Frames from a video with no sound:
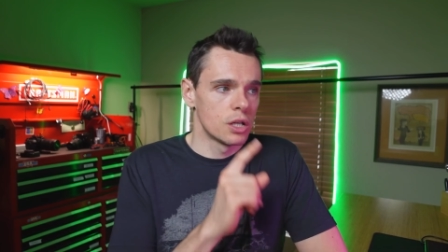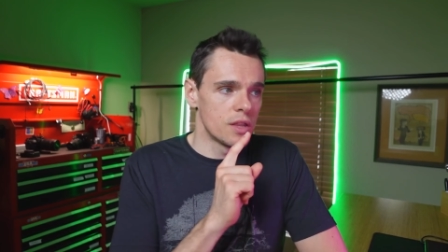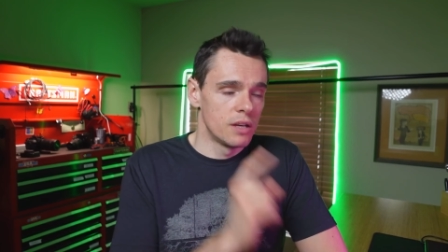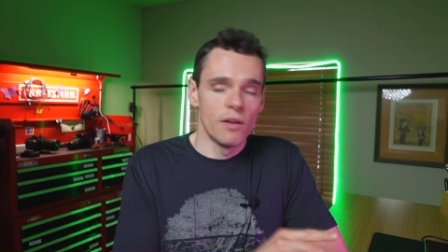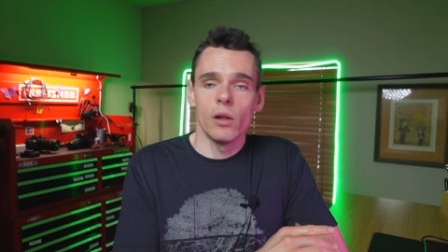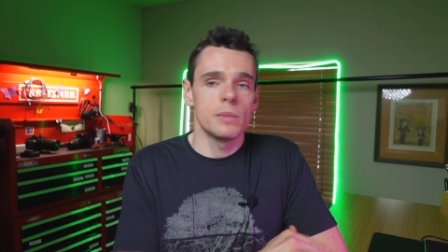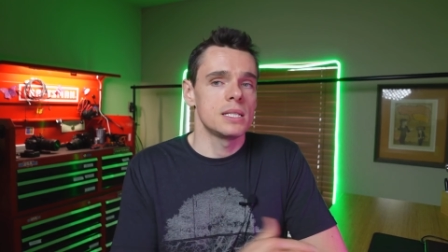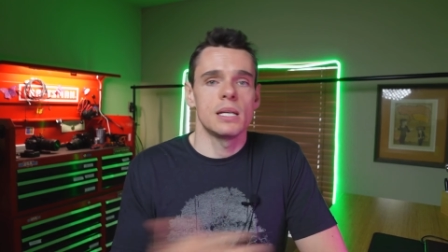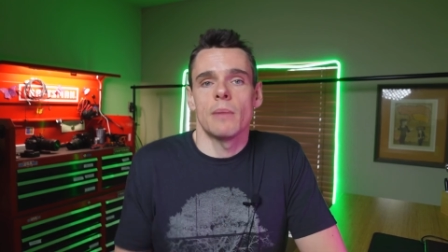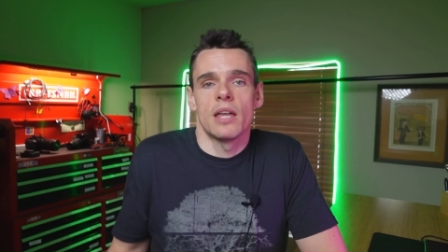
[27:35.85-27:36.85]
The development
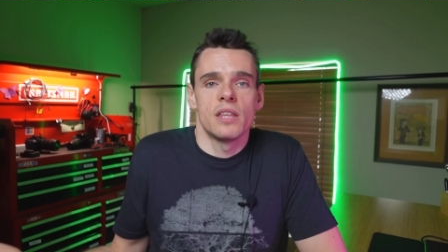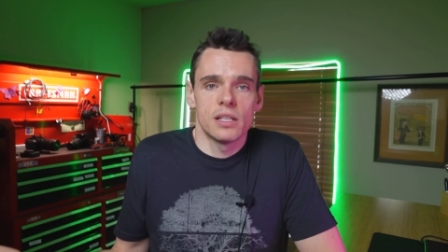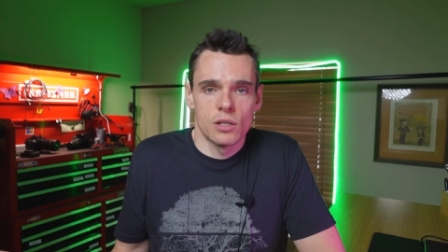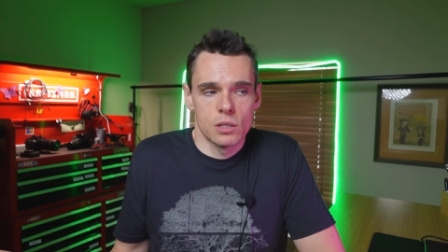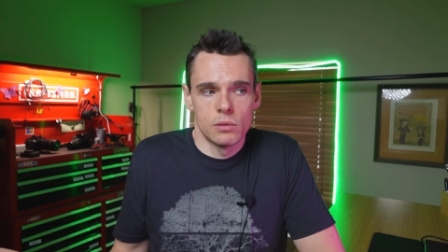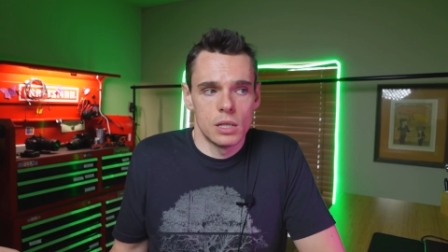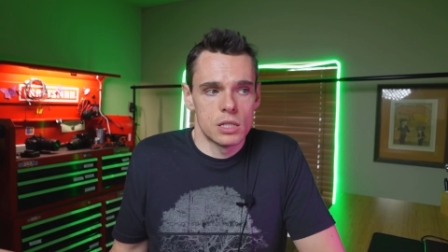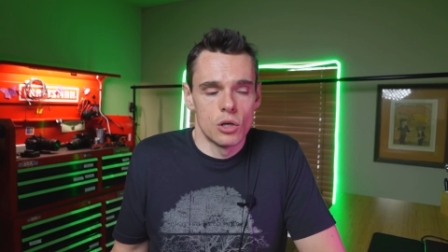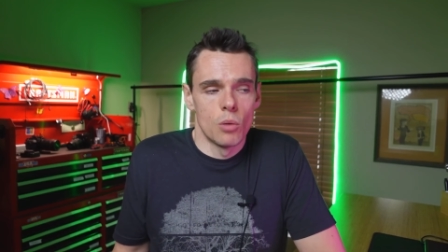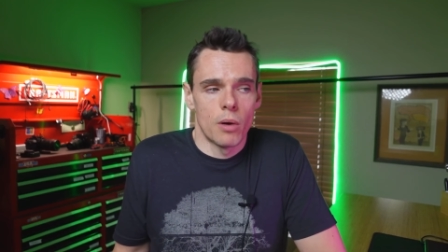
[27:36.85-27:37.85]
team, I think is
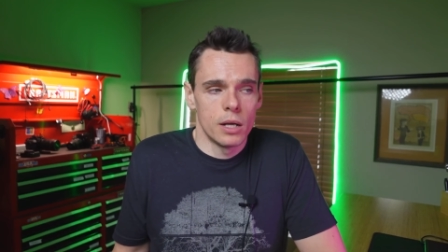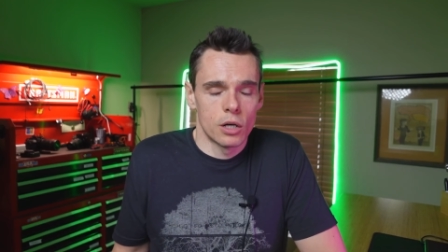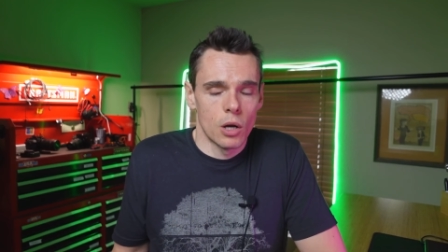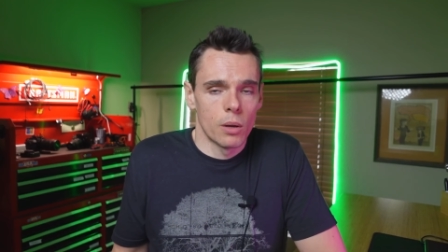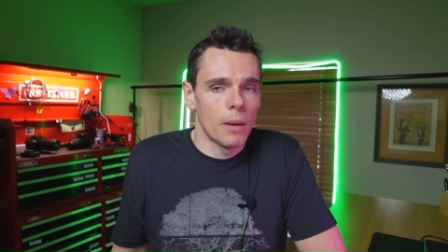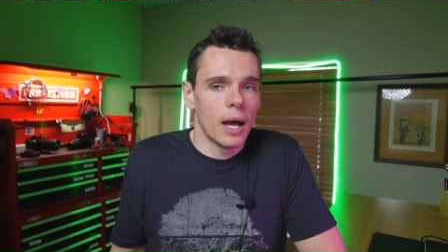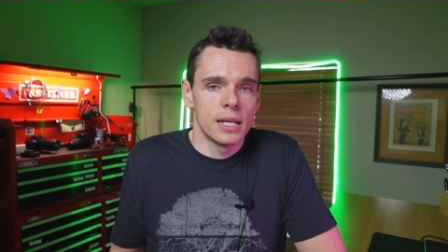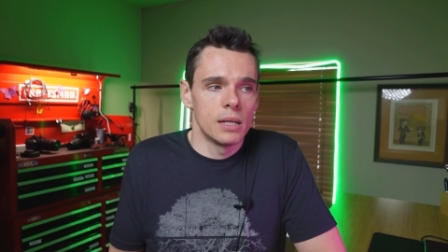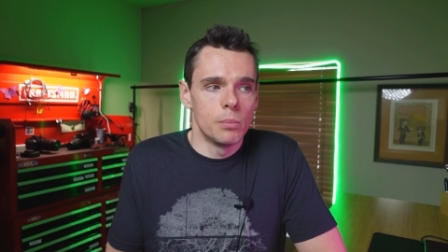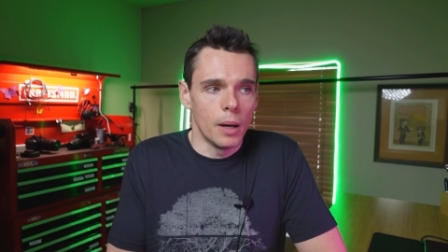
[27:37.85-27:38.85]
a no-brainer going
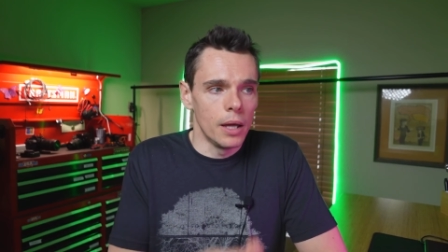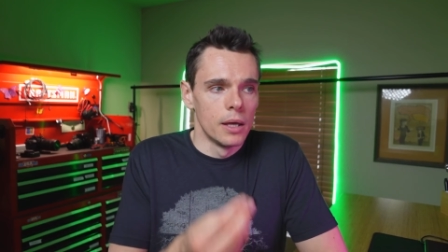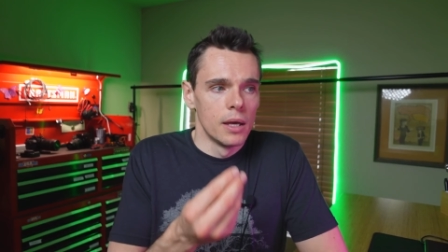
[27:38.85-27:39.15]
behind it, but